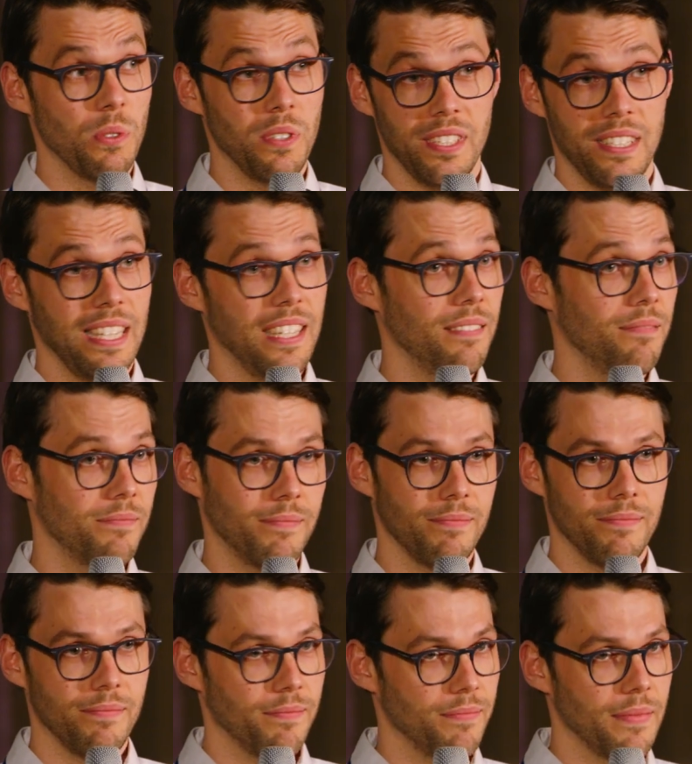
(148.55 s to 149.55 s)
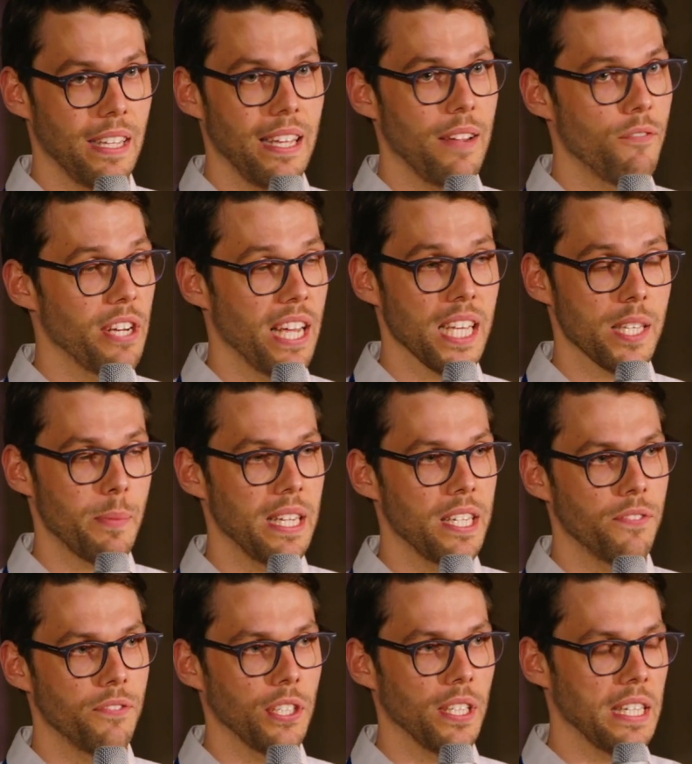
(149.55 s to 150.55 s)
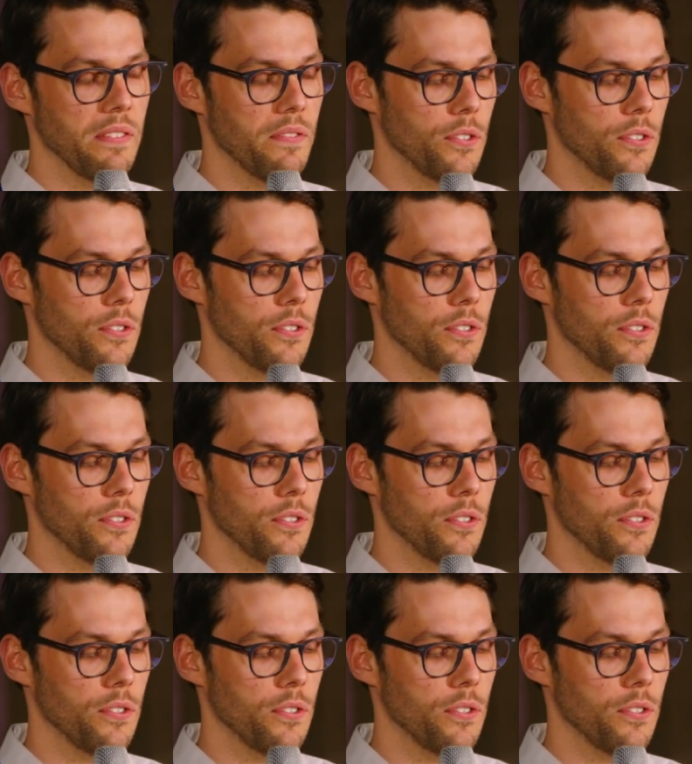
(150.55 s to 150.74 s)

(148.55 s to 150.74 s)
just in every aspect of your life.